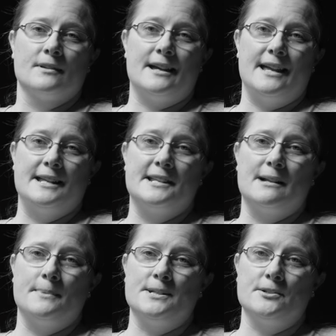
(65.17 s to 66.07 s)
I ended
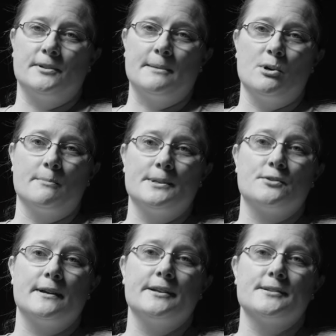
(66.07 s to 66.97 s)
up enduring more
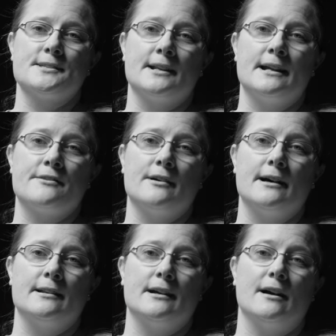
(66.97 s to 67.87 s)
betrayals than I
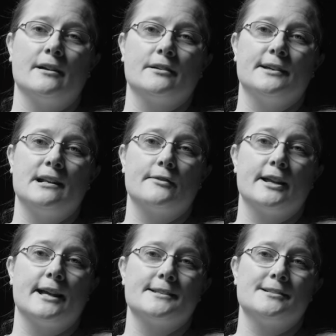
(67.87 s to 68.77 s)
thought a heart could ever
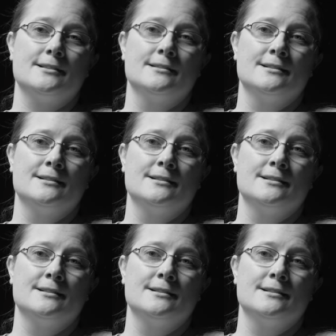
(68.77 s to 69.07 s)
handle.